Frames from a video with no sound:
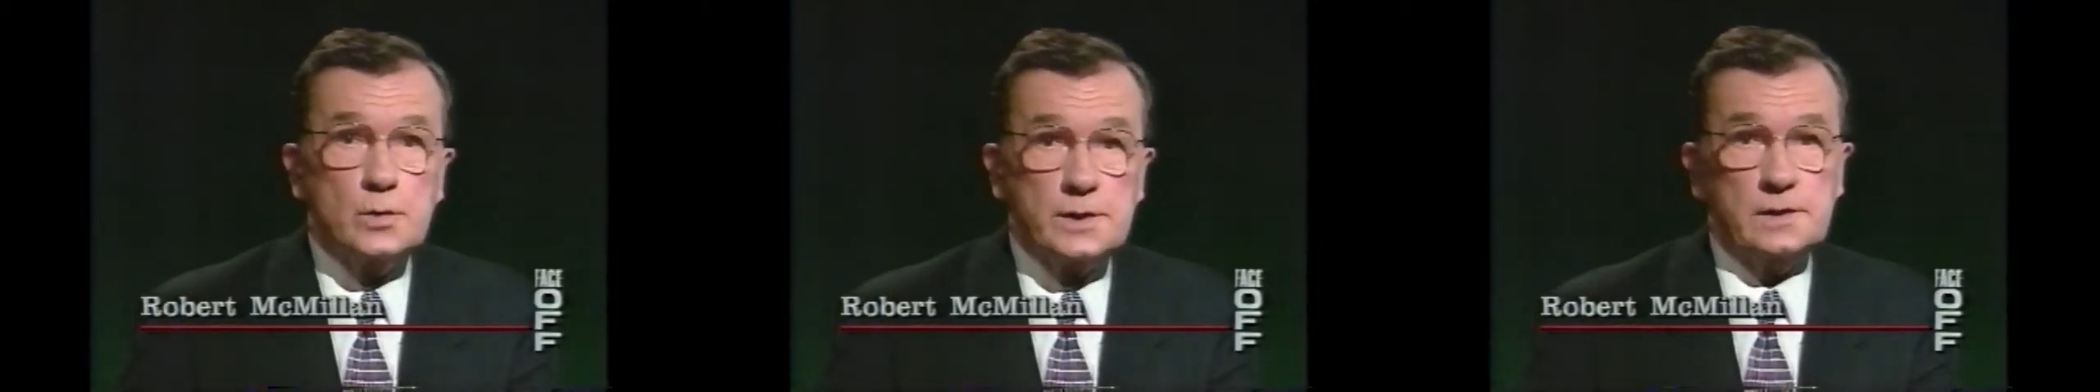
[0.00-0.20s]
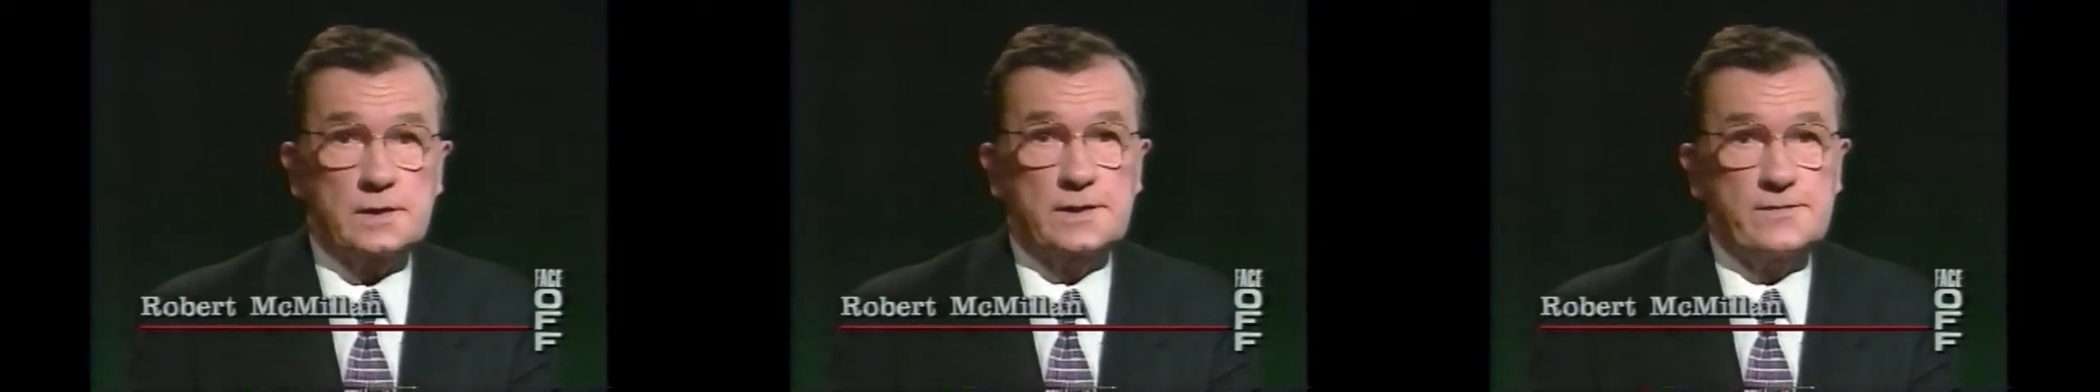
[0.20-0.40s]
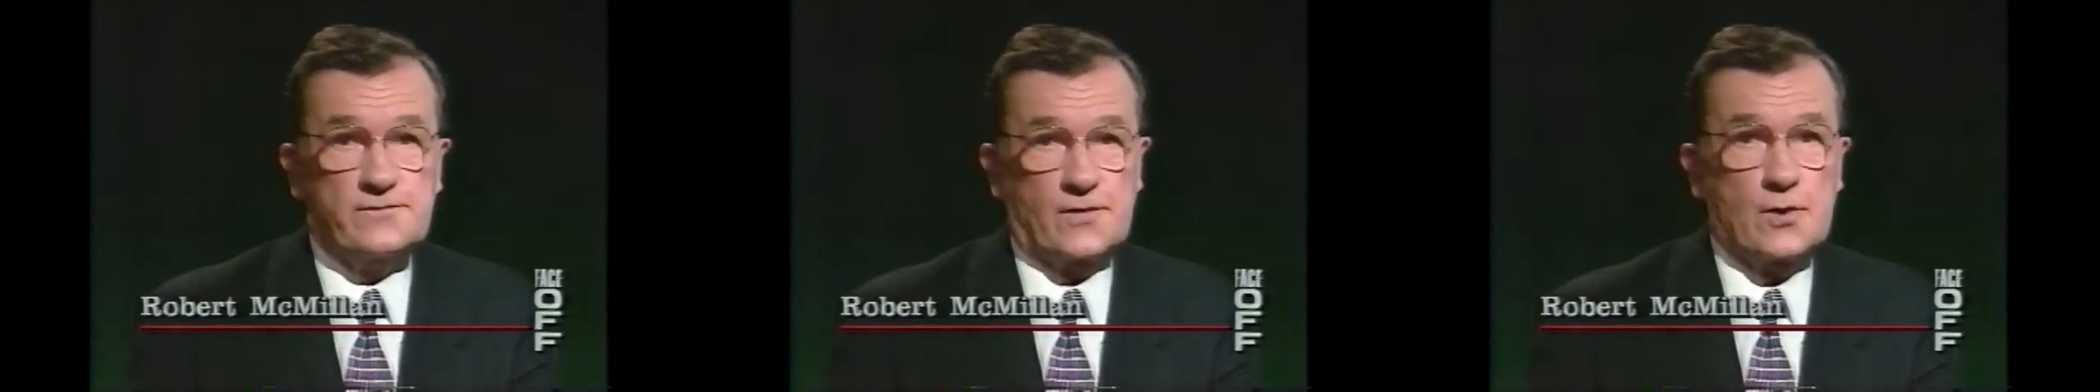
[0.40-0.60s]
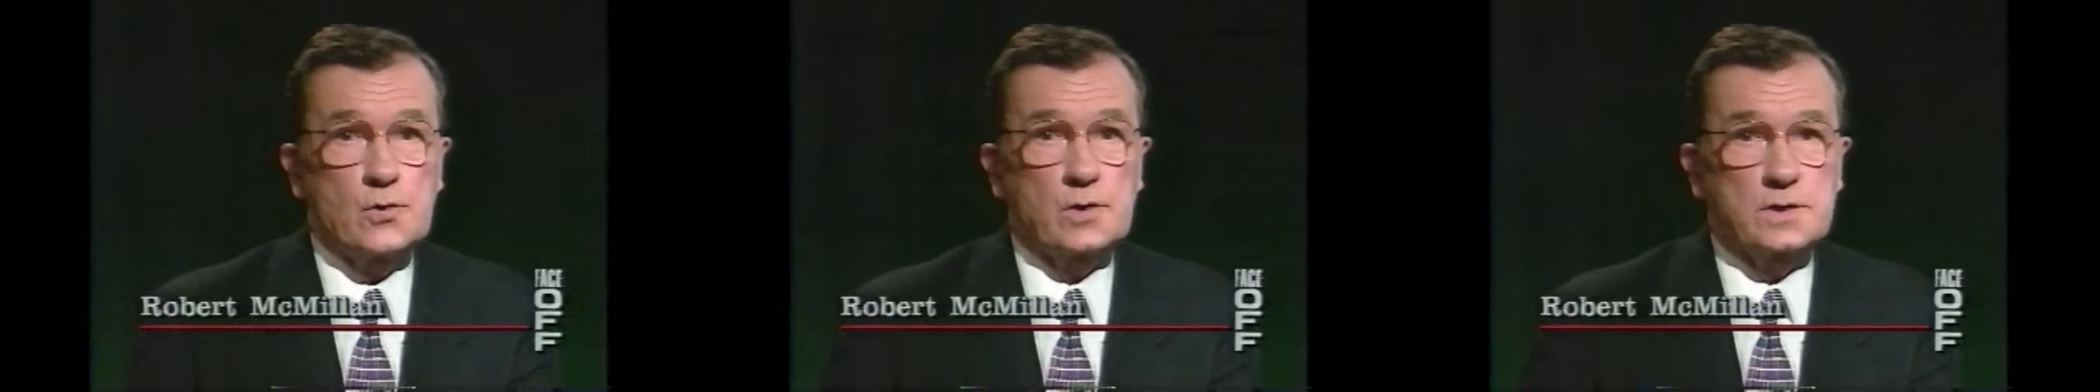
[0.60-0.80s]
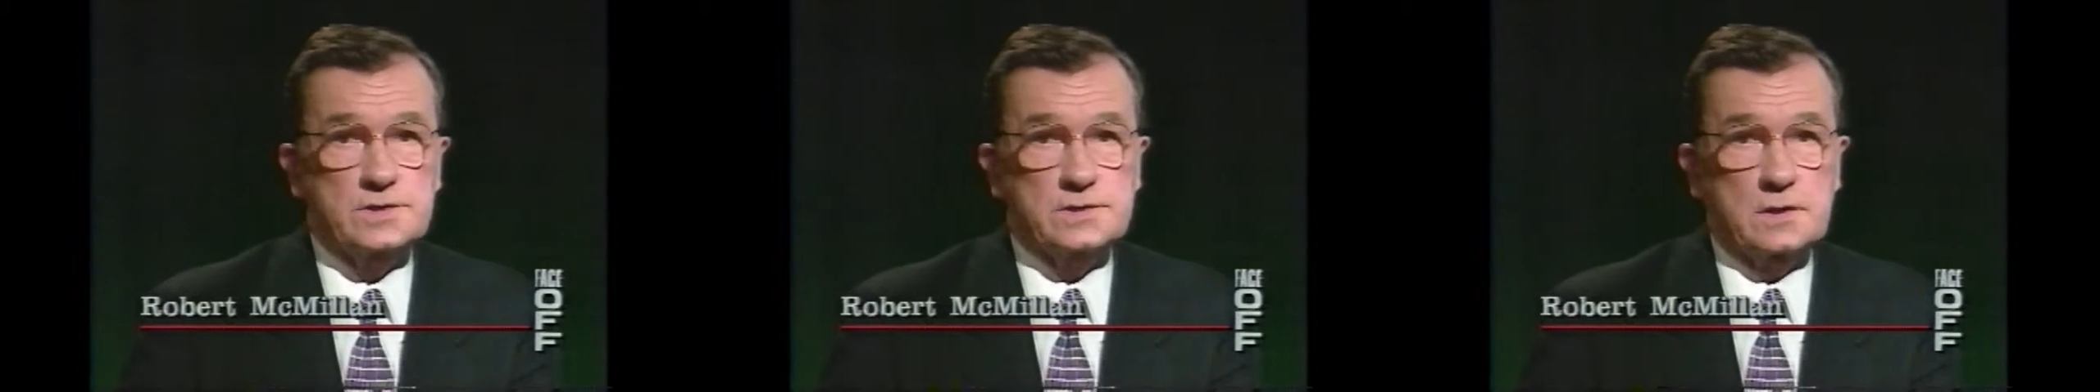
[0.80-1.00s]
really
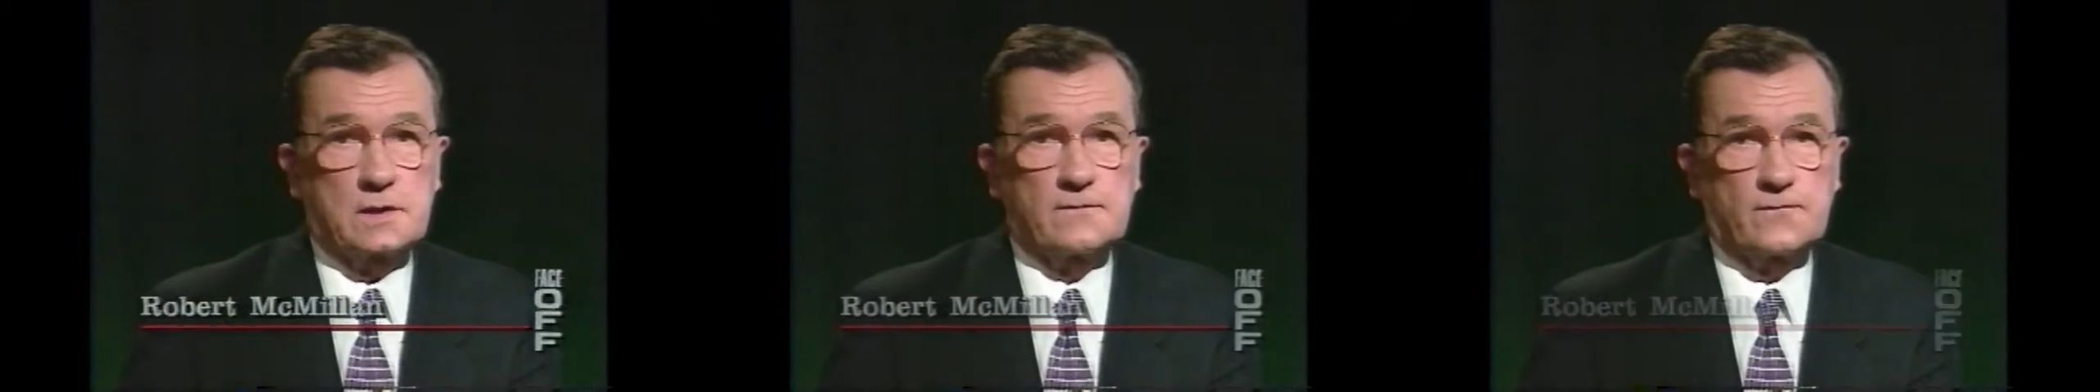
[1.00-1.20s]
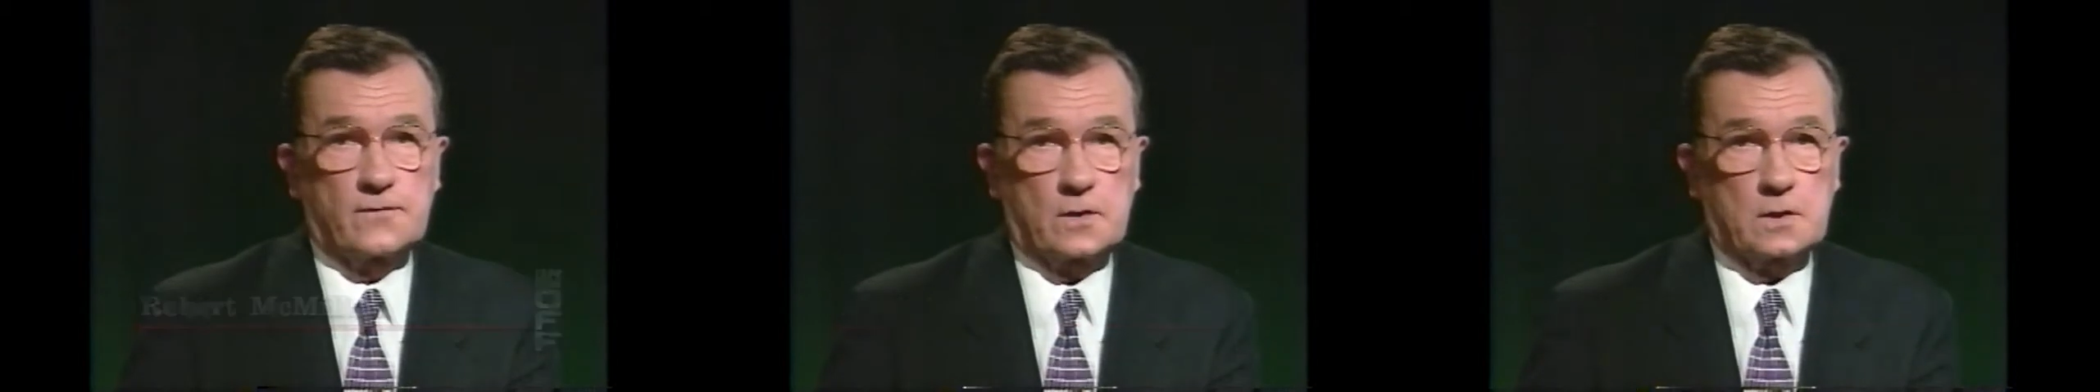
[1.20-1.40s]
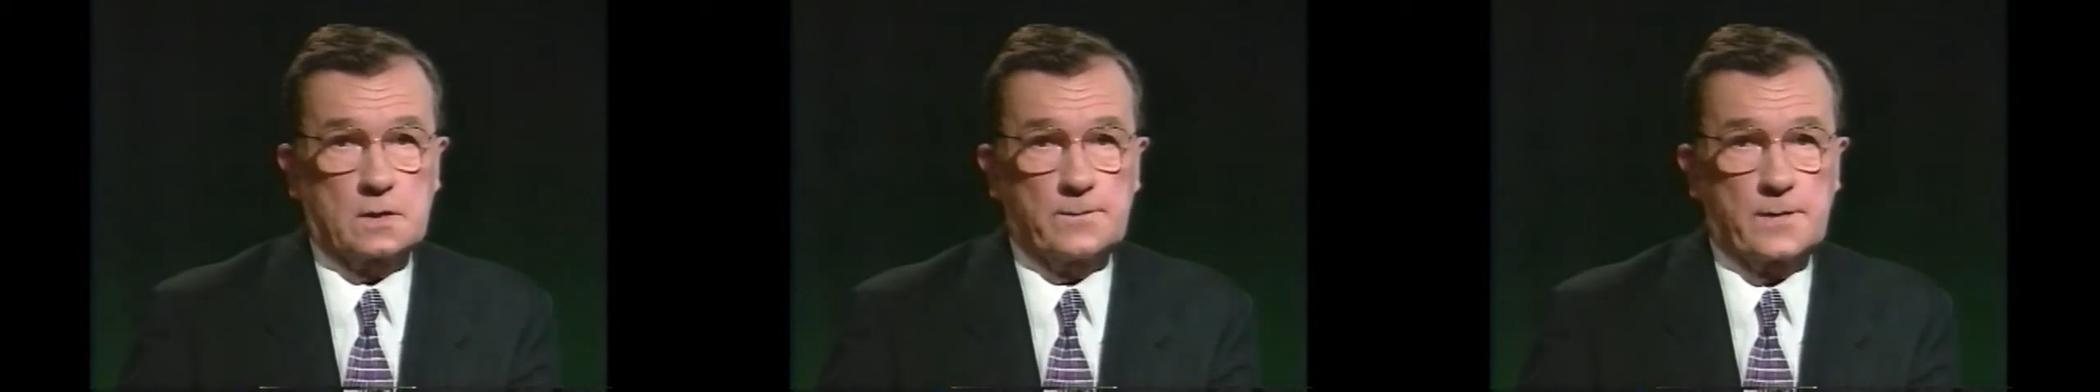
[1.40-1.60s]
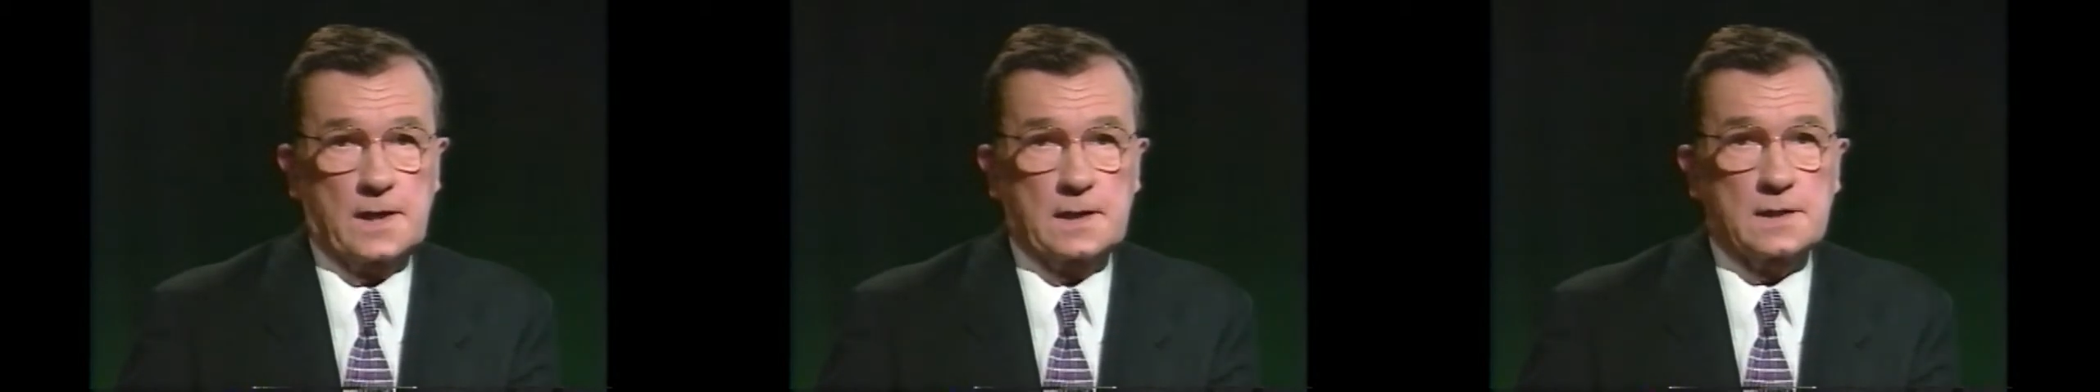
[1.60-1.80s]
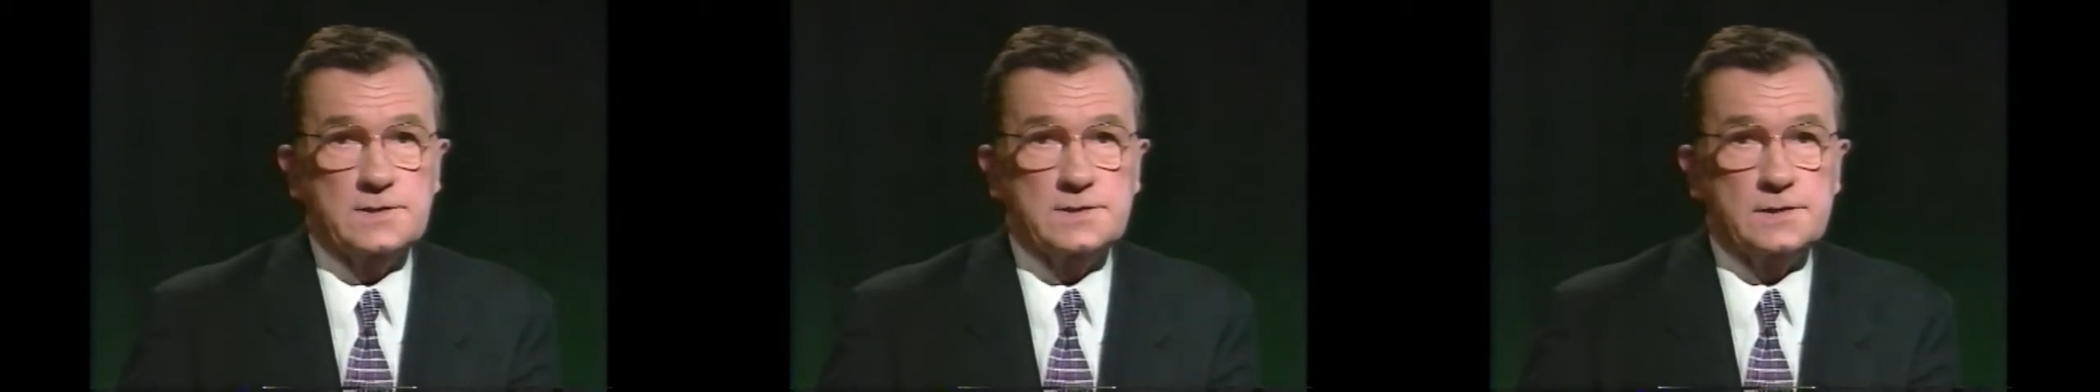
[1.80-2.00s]
focused on foreign
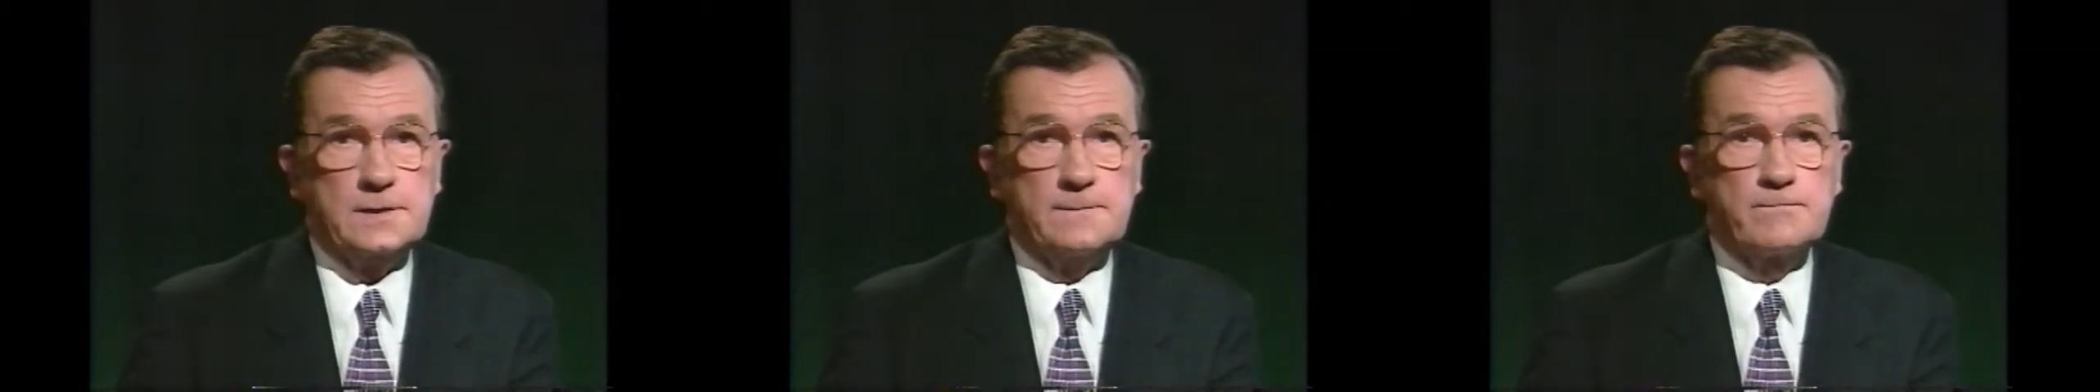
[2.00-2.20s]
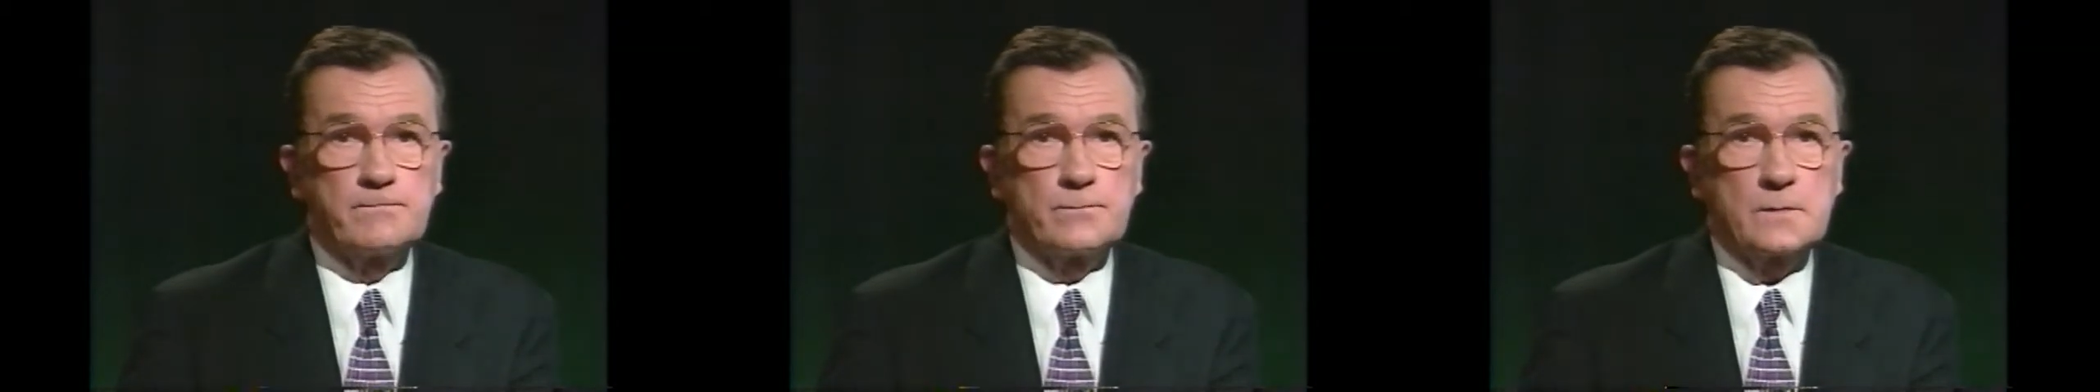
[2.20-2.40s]
policy.